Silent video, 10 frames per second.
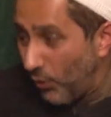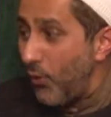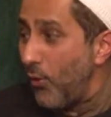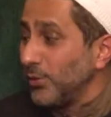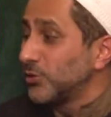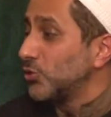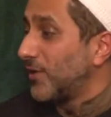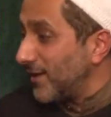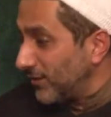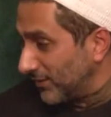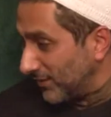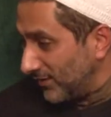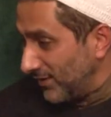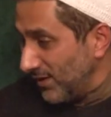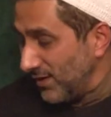
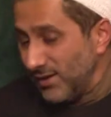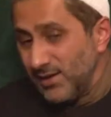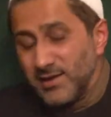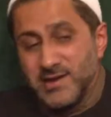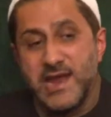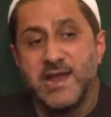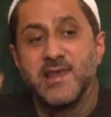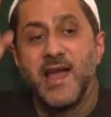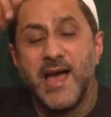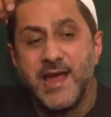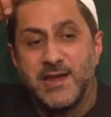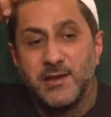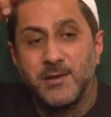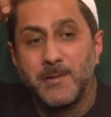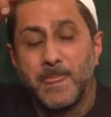altogether in
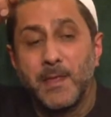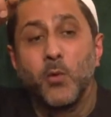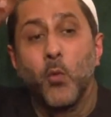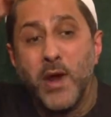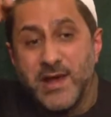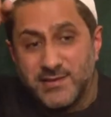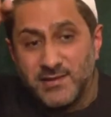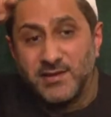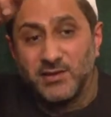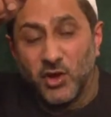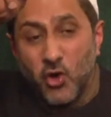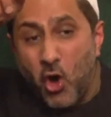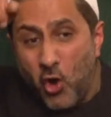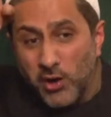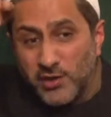line with the
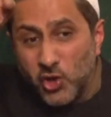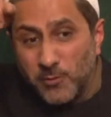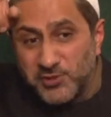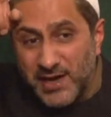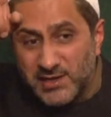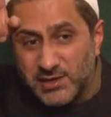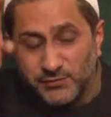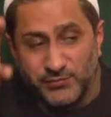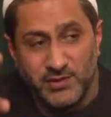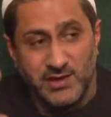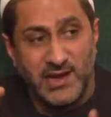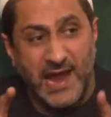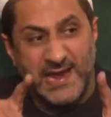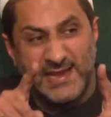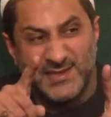goal and the objective
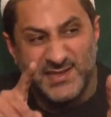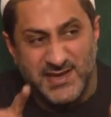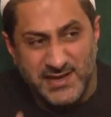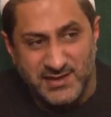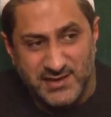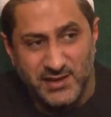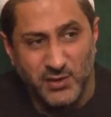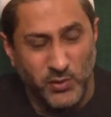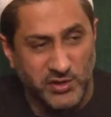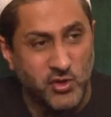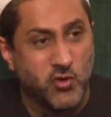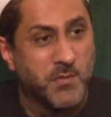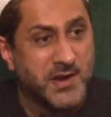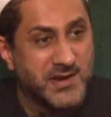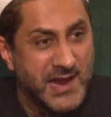and in sync with
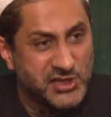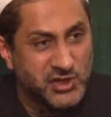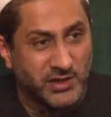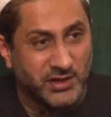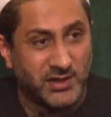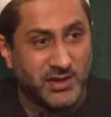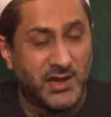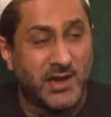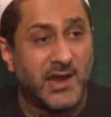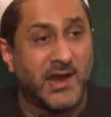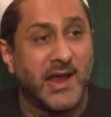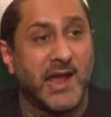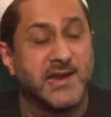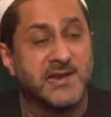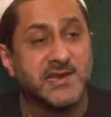human nature.
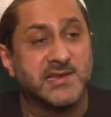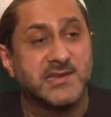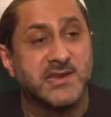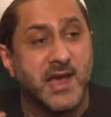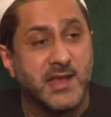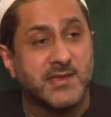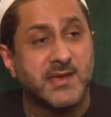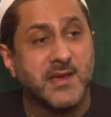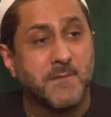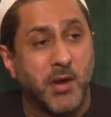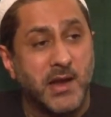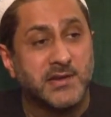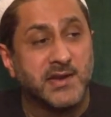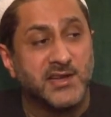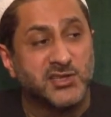And it is nothing
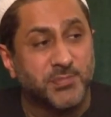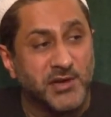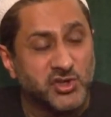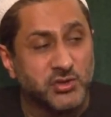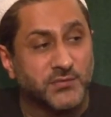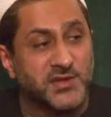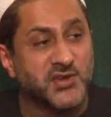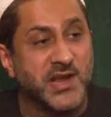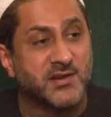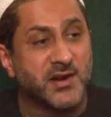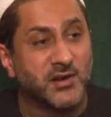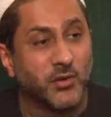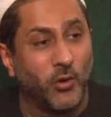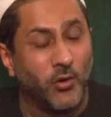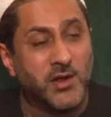but an expression of the sacred
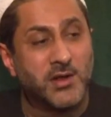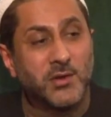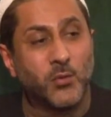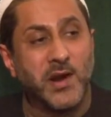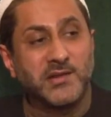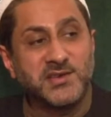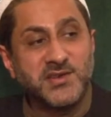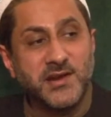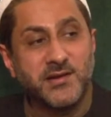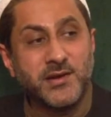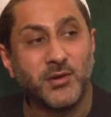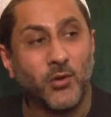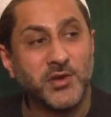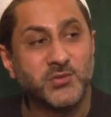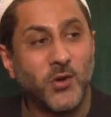law, where the sacred
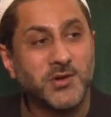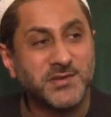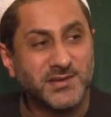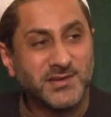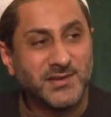law is what?